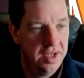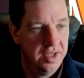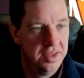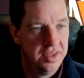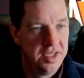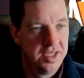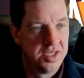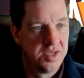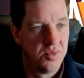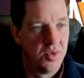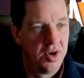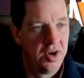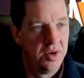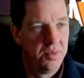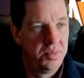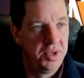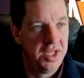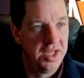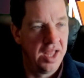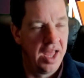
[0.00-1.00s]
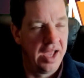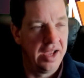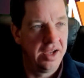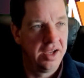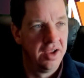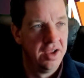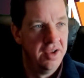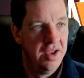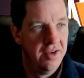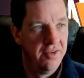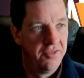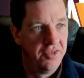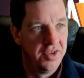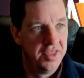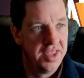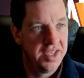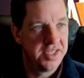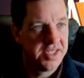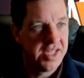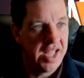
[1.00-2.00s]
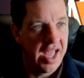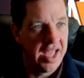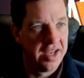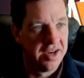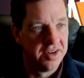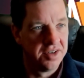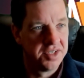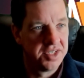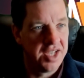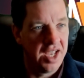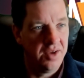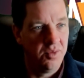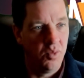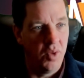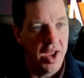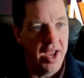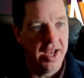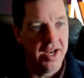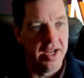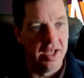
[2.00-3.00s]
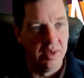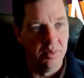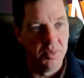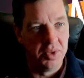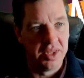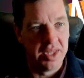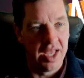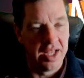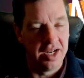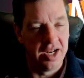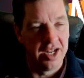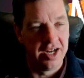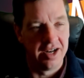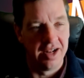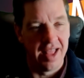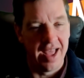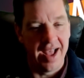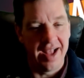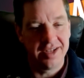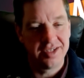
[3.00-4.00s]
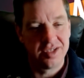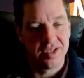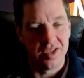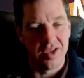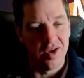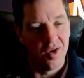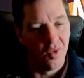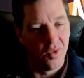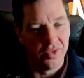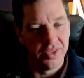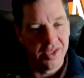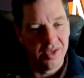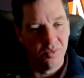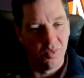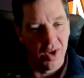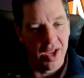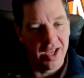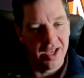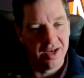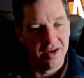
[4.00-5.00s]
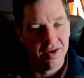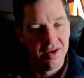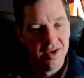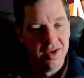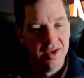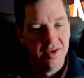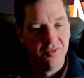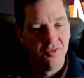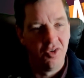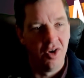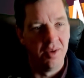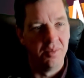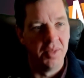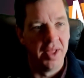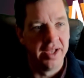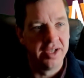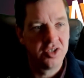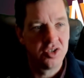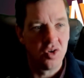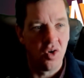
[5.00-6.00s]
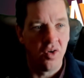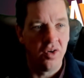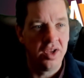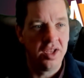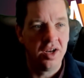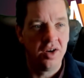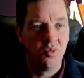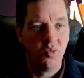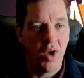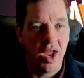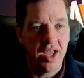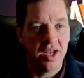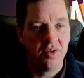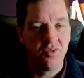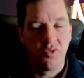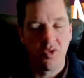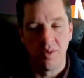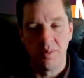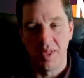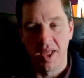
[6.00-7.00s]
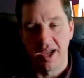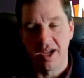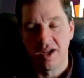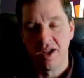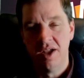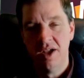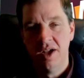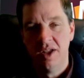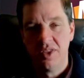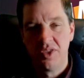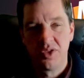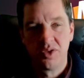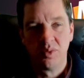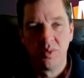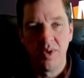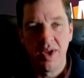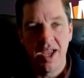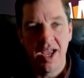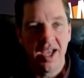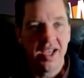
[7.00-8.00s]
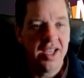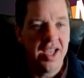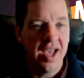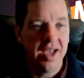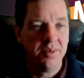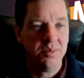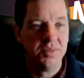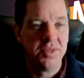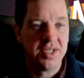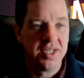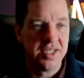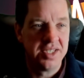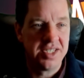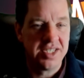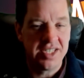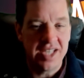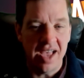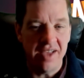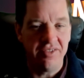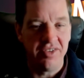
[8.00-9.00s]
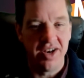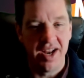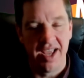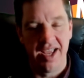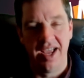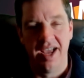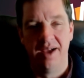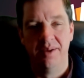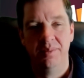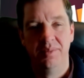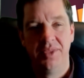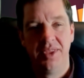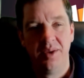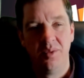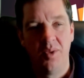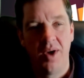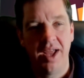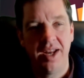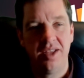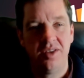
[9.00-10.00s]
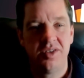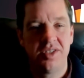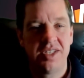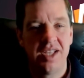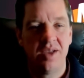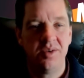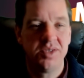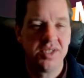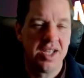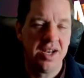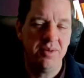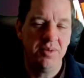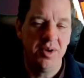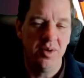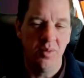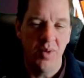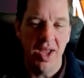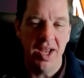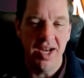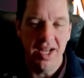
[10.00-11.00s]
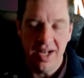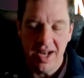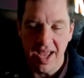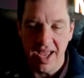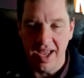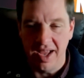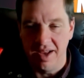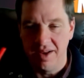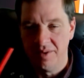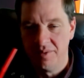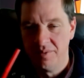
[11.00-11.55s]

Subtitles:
this is what it'll be like for this day, and it'll say raining, but then it'll actually only rain from like it rained from like 3 a.m. to 7 a.m. Then why did you say it was gonna be a rainy day?